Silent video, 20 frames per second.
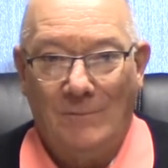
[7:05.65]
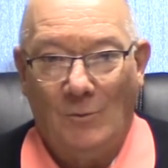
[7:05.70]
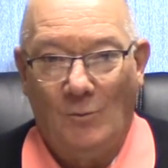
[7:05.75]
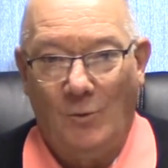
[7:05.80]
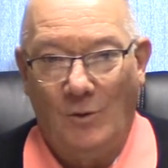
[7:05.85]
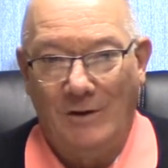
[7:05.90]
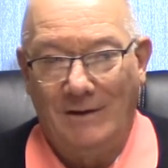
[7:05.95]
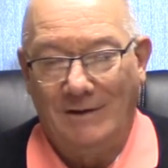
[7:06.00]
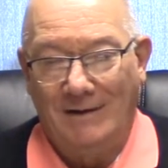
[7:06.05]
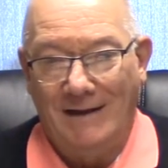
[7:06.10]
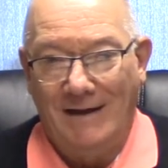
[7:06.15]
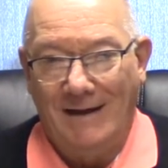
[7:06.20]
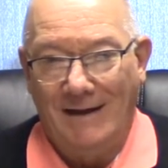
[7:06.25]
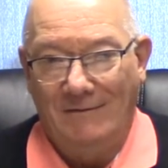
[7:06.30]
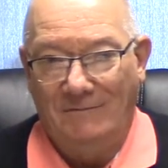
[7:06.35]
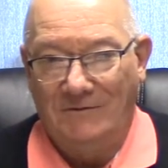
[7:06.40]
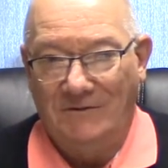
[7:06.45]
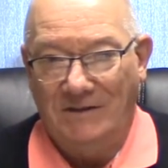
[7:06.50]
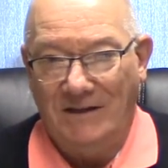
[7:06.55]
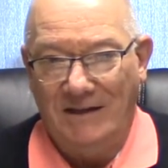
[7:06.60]
What
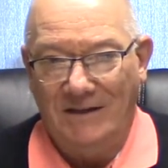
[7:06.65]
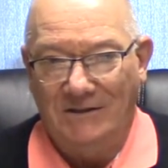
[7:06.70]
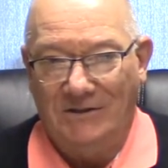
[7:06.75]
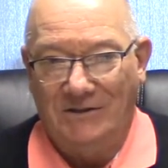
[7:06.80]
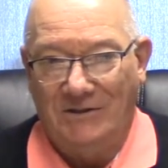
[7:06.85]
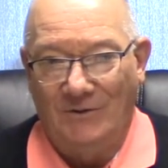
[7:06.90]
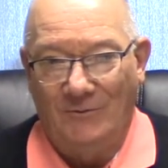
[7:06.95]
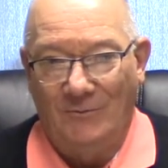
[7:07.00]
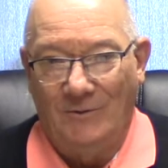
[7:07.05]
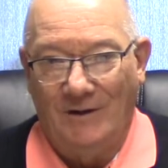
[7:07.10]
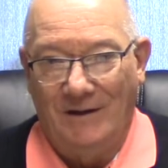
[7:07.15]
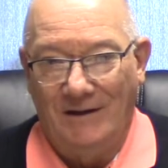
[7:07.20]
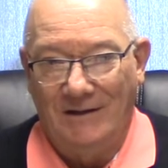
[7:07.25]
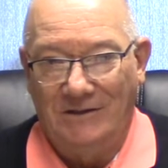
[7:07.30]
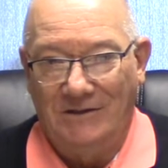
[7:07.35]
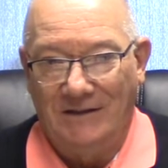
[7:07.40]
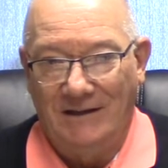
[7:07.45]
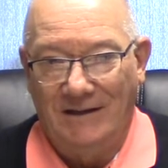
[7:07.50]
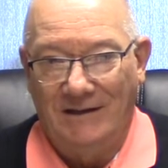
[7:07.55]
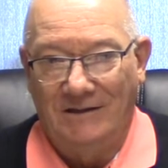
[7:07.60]
life says to
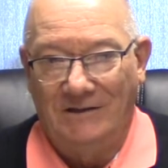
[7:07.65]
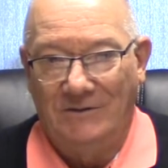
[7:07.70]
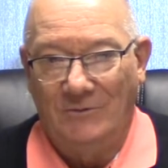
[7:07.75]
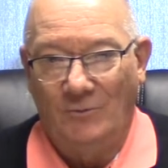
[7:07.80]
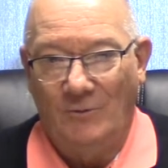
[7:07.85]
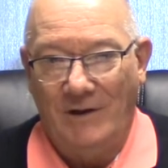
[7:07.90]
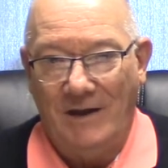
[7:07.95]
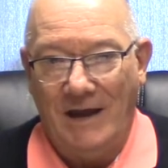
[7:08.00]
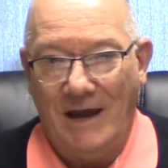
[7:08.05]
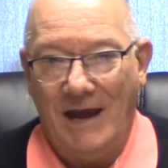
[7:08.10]
us is that we